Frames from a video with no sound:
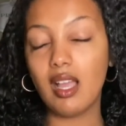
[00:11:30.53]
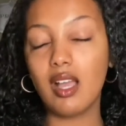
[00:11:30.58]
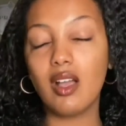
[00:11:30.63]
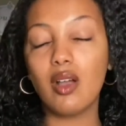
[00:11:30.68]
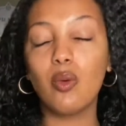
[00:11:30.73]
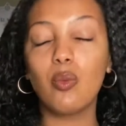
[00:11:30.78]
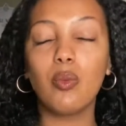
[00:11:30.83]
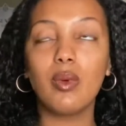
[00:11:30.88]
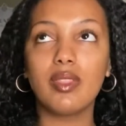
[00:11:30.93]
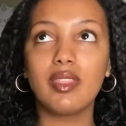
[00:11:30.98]

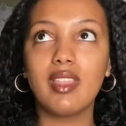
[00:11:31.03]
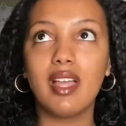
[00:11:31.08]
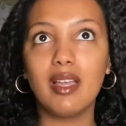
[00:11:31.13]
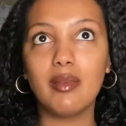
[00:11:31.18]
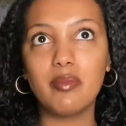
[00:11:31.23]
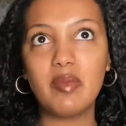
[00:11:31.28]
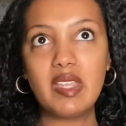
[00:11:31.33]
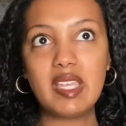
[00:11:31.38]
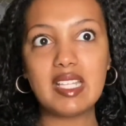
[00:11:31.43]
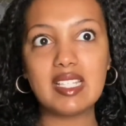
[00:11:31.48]
What that
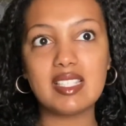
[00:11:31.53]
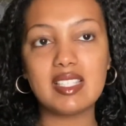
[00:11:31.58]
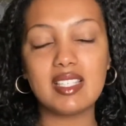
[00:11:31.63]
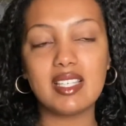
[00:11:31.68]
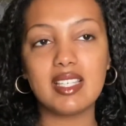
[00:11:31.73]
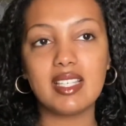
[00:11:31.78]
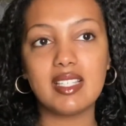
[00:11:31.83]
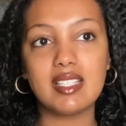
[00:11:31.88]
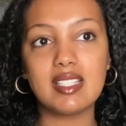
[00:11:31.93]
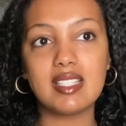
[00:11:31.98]
means
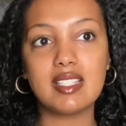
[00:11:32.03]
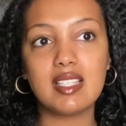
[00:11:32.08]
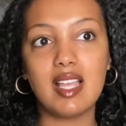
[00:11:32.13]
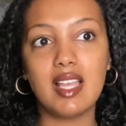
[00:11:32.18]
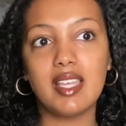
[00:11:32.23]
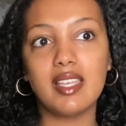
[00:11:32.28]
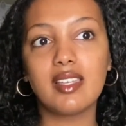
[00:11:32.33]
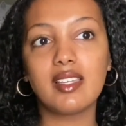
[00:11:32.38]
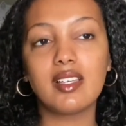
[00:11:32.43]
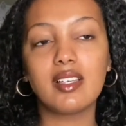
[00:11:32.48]
is,
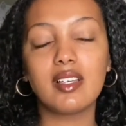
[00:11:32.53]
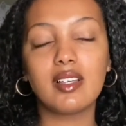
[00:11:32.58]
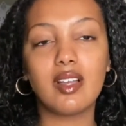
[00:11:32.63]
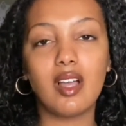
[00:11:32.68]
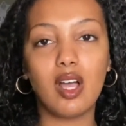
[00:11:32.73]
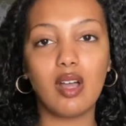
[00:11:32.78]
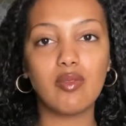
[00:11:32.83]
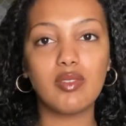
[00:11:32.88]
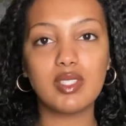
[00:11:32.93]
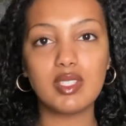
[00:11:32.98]
like,
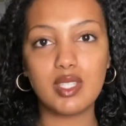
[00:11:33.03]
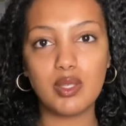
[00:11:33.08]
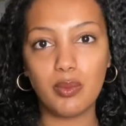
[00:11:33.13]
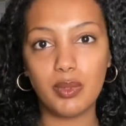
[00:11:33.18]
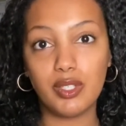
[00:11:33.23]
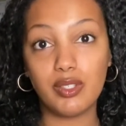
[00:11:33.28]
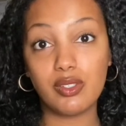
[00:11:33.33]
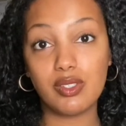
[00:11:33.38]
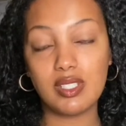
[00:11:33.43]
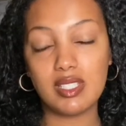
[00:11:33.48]
obviously when
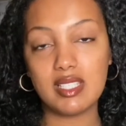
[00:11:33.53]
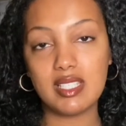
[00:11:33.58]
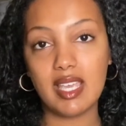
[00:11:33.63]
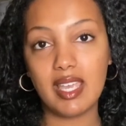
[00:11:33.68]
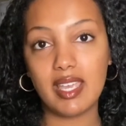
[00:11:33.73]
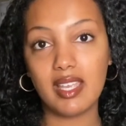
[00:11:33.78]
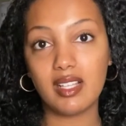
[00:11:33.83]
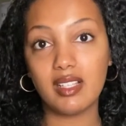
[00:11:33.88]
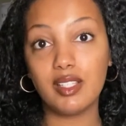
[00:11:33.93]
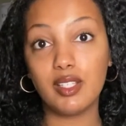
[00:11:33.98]
you're
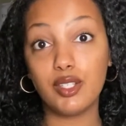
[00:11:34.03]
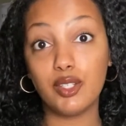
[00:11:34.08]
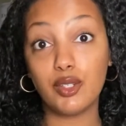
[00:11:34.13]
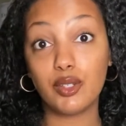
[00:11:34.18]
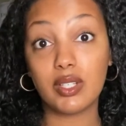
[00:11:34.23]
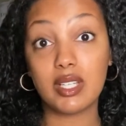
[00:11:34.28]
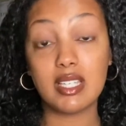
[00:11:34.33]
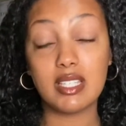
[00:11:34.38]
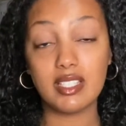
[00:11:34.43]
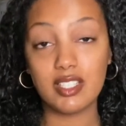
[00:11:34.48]
detangling your
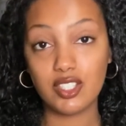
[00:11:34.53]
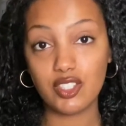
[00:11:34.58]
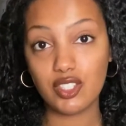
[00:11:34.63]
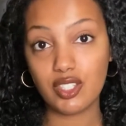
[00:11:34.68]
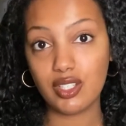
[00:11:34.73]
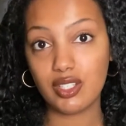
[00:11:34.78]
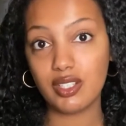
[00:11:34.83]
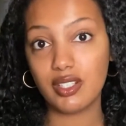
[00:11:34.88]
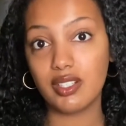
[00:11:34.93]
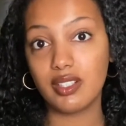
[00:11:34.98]

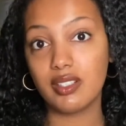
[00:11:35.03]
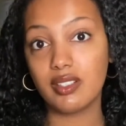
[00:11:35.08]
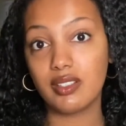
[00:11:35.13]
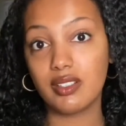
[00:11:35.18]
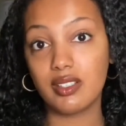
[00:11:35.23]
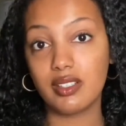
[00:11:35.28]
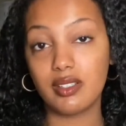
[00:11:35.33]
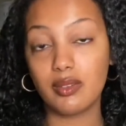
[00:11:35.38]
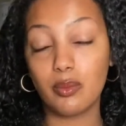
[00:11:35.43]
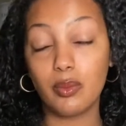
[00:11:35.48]
conditioner,
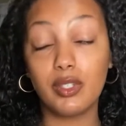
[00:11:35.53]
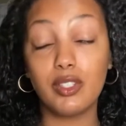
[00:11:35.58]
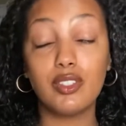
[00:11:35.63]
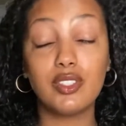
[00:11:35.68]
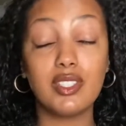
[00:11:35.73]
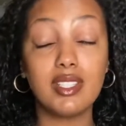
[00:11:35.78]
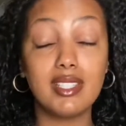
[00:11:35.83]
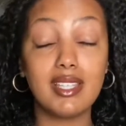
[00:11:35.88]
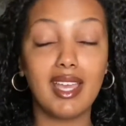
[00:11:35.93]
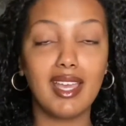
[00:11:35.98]
when you're
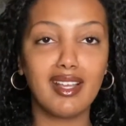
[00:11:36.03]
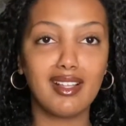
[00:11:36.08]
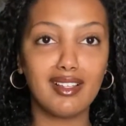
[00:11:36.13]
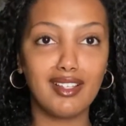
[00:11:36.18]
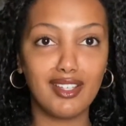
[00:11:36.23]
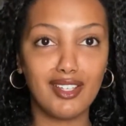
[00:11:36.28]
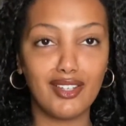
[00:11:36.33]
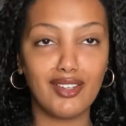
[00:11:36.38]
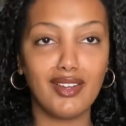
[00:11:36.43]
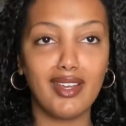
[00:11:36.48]

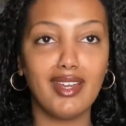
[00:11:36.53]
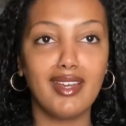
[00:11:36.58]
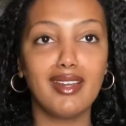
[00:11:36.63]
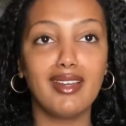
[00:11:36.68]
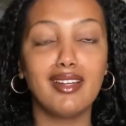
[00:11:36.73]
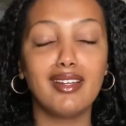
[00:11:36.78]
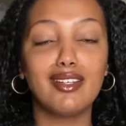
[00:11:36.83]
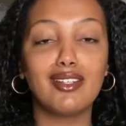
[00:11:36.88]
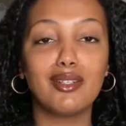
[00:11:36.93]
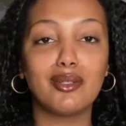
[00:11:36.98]
detangling your hair,
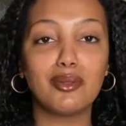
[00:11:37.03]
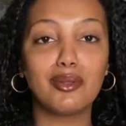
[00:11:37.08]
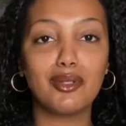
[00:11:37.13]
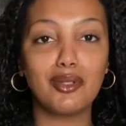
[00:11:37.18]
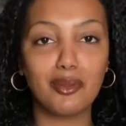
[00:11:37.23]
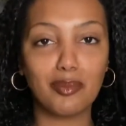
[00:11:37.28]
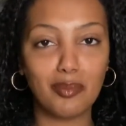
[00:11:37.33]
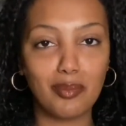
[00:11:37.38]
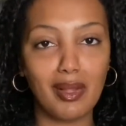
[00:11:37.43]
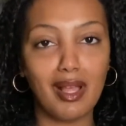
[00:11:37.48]
you're
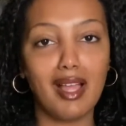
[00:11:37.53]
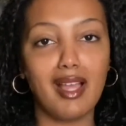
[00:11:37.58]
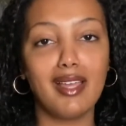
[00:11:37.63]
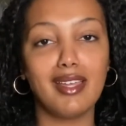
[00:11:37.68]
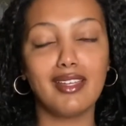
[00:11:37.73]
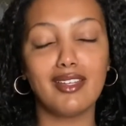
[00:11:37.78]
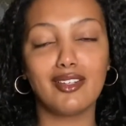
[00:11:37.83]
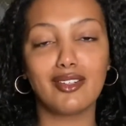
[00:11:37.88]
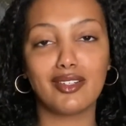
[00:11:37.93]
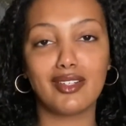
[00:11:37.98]
applying
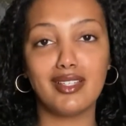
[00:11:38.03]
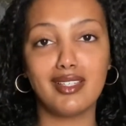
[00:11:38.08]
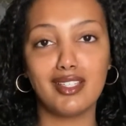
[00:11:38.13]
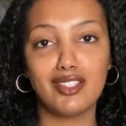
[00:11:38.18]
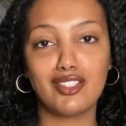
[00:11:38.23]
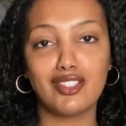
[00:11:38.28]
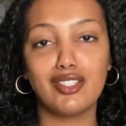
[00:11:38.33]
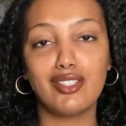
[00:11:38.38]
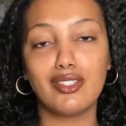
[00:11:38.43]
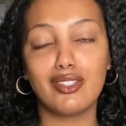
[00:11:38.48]
your
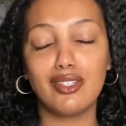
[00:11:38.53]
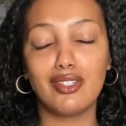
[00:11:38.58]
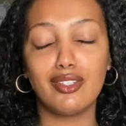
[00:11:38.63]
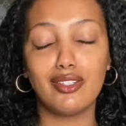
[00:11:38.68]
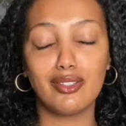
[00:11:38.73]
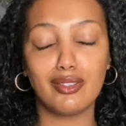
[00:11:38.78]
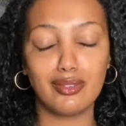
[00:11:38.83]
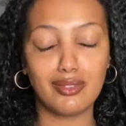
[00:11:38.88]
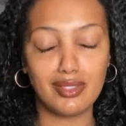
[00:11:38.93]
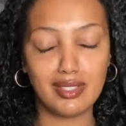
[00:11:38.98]
conditioner,
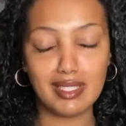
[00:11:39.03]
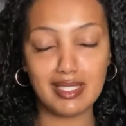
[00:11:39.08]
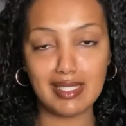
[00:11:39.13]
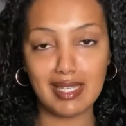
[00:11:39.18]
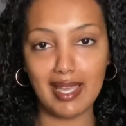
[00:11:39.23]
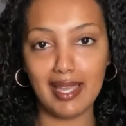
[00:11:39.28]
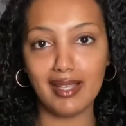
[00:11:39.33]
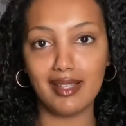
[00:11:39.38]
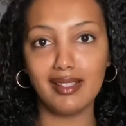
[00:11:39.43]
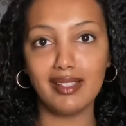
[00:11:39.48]
you're
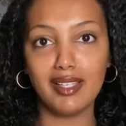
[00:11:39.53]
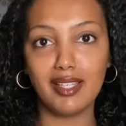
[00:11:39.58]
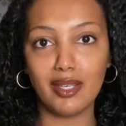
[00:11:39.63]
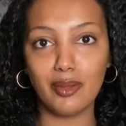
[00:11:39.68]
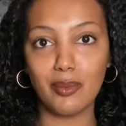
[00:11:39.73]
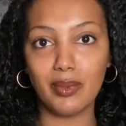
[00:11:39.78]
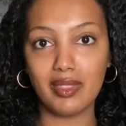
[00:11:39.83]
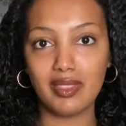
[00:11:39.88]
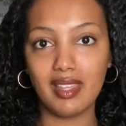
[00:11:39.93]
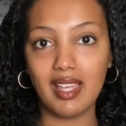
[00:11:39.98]
detangling it
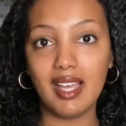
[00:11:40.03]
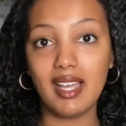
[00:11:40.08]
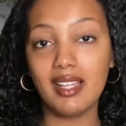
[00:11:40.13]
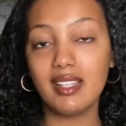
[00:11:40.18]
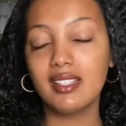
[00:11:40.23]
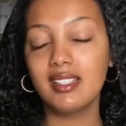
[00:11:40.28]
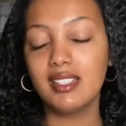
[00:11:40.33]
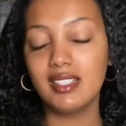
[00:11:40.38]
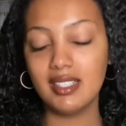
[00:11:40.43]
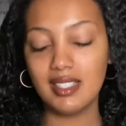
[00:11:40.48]
with that
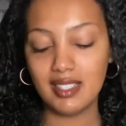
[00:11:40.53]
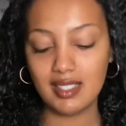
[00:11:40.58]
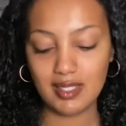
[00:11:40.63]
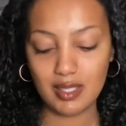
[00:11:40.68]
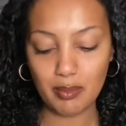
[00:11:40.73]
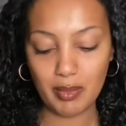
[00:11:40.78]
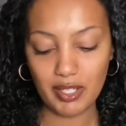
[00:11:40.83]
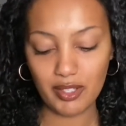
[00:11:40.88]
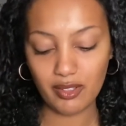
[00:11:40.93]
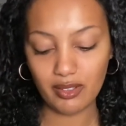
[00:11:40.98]
to
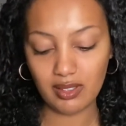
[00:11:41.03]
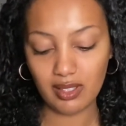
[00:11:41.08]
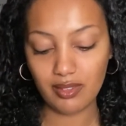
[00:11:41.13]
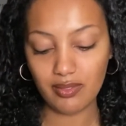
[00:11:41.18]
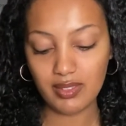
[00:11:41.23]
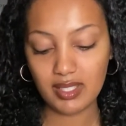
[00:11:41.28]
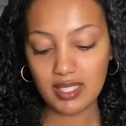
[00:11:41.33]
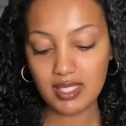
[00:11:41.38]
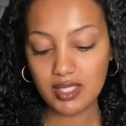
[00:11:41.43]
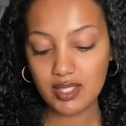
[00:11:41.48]
make your life
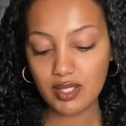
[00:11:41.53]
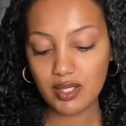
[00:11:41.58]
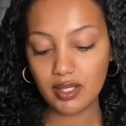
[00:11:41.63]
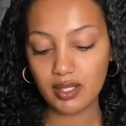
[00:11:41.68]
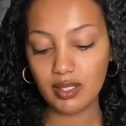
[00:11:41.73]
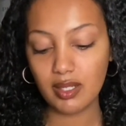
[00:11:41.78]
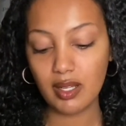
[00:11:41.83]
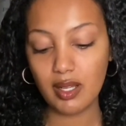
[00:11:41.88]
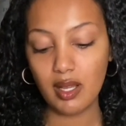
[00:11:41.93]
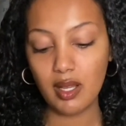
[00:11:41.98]

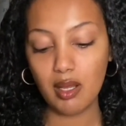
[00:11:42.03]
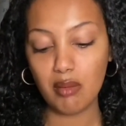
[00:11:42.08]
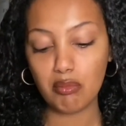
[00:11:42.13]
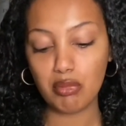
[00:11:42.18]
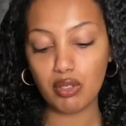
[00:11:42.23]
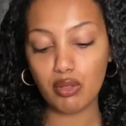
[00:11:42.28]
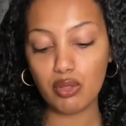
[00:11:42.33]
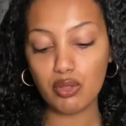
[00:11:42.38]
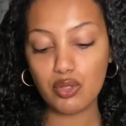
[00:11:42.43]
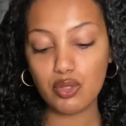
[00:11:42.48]
easier. But
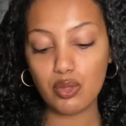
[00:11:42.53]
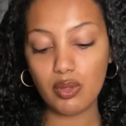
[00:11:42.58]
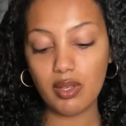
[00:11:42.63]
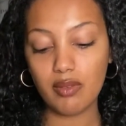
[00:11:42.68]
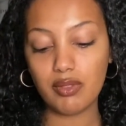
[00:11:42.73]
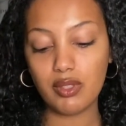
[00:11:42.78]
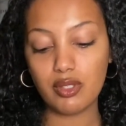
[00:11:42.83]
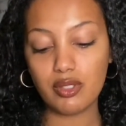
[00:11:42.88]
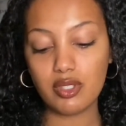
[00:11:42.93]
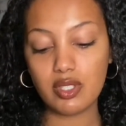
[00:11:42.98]
also if
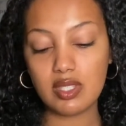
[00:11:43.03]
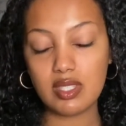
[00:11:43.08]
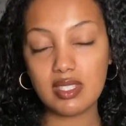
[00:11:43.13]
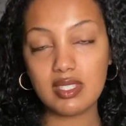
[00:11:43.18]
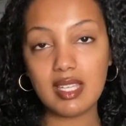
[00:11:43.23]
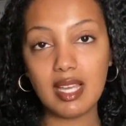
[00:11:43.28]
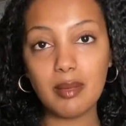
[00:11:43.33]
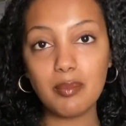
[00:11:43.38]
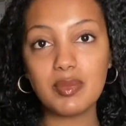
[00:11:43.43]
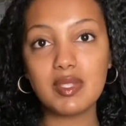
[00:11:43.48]
there's
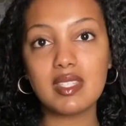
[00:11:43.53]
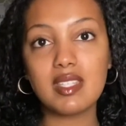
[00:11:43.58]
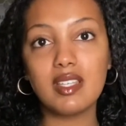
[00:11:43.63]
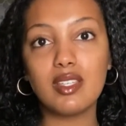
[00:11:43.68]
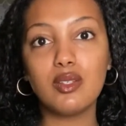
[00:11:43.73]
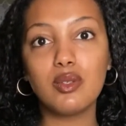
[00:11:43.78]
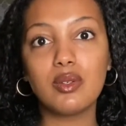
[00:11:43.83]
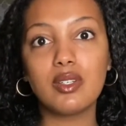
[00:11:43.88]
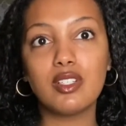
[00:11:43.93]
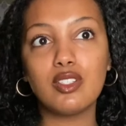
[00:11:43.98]
steps that
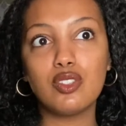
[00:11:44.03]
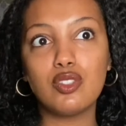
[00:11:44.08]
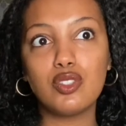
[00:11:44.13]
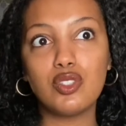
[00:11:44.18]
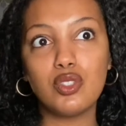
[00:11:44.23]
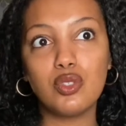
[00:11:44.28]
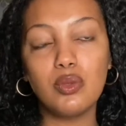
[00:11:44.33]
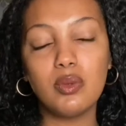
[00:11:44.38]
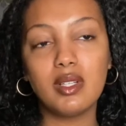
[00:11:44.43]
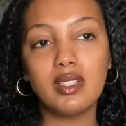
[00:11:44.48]
you can
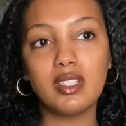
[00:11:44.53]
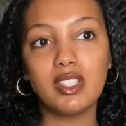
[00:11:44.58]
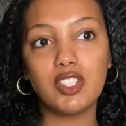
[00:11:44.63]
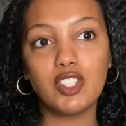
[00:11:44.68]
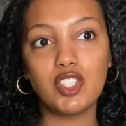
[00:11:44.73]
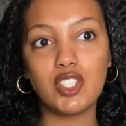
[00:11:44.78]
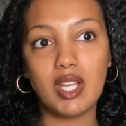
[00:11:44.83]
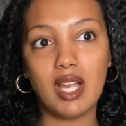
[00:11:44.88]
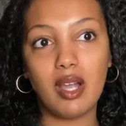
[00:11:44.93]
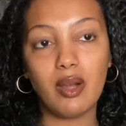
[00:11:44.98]
do in the
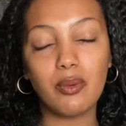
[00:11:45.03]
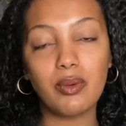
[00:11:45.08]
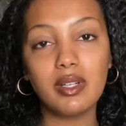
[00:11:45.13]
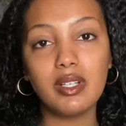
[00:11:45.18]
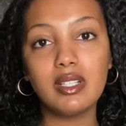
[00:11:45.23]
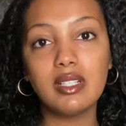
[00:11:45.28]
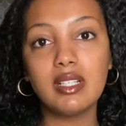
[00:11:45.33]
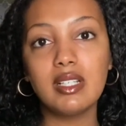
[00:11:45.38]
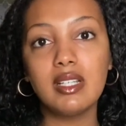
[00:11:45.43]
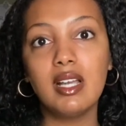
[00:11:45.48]

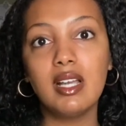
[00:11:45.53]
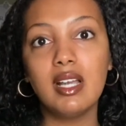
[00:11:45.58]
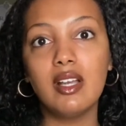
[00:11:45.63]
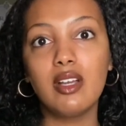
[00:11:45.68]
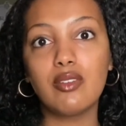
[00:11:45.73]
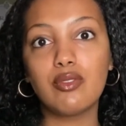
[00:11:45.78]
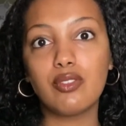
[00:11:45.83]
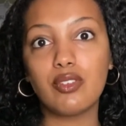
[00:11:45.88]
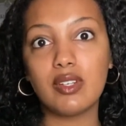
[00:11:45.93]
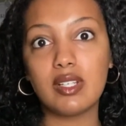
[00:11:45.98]
shower,
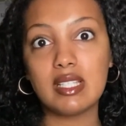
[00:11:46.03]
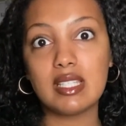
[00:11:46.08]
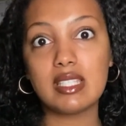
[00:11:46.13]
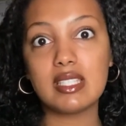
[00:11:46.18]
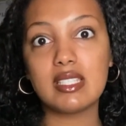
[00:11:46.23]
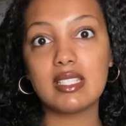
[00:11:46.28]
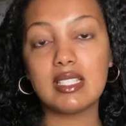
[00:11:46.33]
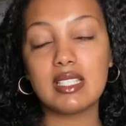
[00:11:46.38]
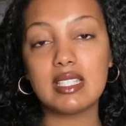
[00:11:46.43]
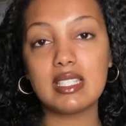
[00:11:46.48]
for
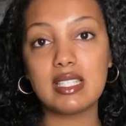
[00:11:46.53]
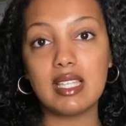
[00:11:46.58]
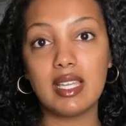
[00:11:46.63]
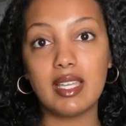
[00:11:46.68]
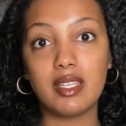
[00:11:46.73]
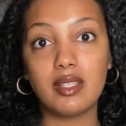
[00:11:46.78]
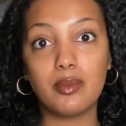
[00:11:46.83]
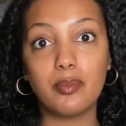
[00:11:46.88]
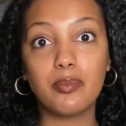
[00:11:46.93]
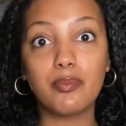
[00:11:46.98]
instance,
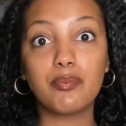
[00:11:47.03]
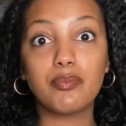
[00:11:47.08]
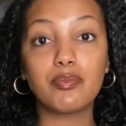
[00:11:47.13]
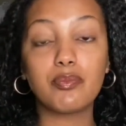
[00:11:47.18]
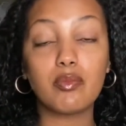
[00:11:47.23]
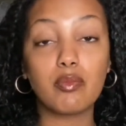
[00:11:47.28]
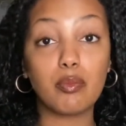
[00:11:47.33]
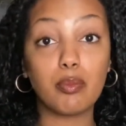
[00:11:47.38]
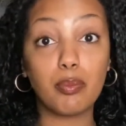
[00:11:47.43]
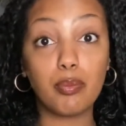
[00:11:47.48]
like
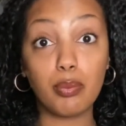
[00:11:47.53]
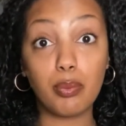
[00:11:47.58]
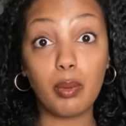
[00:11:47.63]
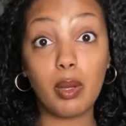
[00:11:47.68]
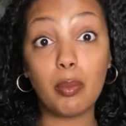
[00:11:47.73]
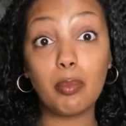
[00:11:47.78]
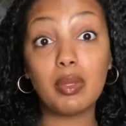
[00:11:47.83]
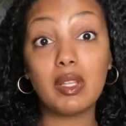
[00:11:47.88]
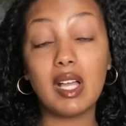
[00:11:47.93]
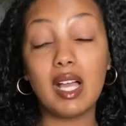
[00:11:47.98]

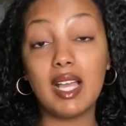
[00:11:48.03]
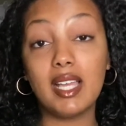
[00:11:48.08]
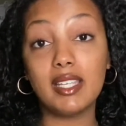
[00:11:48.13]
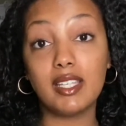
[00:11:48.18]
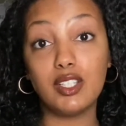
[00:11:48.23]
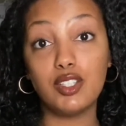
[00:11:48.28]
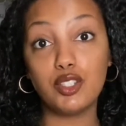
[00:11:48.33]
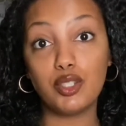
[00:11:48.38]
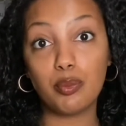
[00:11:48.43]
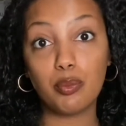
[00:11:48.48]
applying
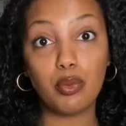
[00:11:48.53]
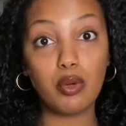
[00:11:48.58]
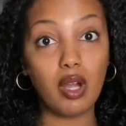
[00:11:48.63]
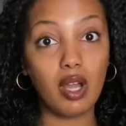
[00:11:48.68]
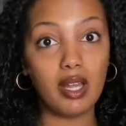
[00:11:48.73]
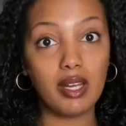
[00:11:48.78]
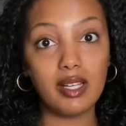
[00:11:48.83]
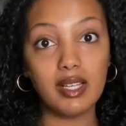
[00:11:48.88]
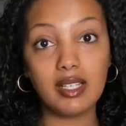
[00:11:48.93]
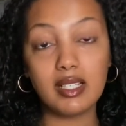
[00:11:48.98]
in your
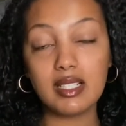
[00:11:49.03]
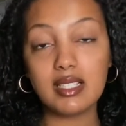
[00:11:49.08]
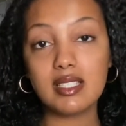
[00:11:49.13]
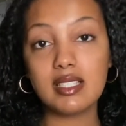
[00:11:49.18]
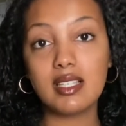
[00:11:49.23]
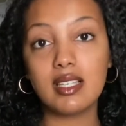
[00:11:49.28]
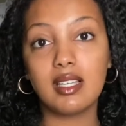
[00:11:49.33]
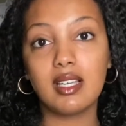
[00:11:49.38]
product,